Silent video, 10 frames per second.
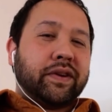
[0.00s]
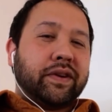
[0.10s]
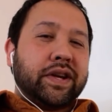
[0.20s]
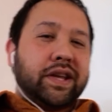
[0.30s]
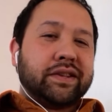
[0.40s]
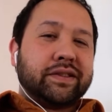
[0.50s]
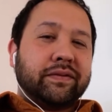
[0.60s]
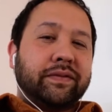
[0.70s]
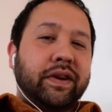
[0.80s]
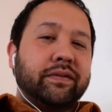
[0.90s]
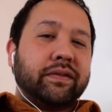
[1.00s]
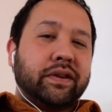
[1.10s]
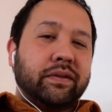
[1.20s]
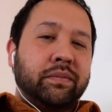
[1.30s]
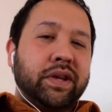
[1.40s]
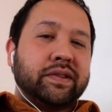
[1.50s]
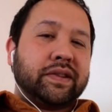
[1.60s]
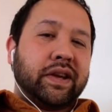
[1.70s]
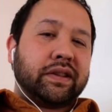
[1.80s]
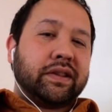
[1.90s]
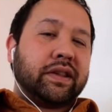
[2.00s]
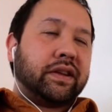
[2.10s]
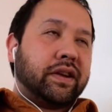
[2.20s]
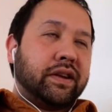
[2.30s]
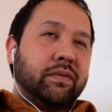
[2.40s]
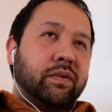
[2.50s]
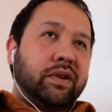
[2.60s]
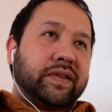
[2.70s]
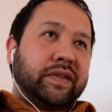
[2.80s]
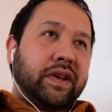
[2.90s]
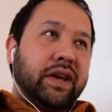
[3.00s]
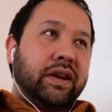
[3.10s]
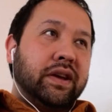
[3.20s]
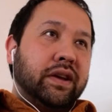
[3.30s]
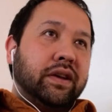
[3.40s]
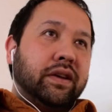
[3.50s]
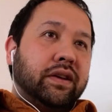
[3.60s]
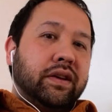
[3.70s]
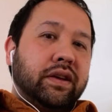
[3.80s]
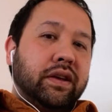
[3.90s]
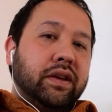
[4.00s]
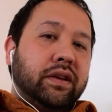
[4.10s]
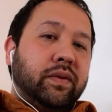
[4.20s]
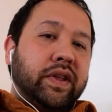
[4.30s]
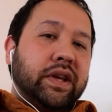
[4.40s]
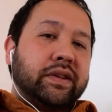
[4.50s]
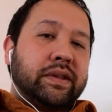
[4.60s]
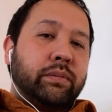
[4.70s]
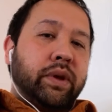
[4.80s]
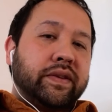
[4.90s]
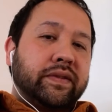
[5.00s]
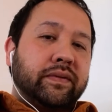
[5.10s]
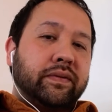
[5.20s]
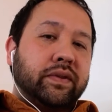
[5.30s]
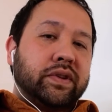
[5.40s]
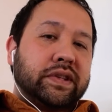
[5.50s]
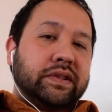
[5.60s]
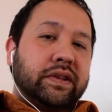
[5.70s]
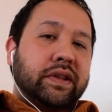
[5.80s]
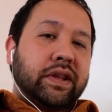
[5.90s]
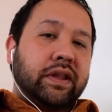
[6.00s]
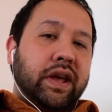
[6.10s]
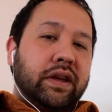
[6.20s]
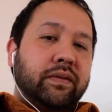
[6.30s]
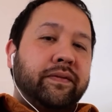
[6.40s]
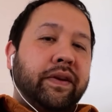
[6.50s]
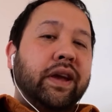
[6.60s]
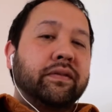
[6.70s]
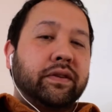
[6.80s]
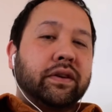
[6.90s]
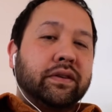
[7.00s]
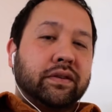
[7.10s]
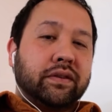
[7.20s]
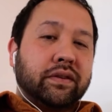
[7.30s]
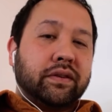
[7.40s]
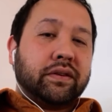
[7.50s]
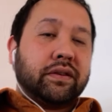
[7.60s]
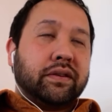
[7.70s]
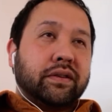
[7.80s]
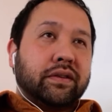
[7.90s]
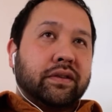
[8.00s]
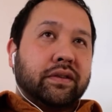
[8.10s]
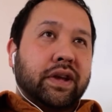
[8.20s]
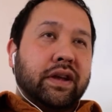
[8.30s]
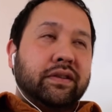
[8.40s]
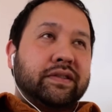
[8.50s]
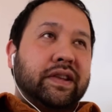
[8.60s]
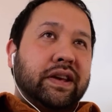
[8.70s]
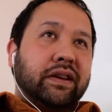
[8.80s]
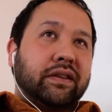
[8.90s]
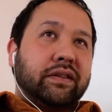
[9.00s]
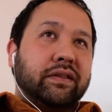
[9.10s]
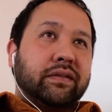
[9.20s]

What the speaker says: It's funny because favorite means like the thing that you want to say you think is the best versus the thing that you favor, and it's like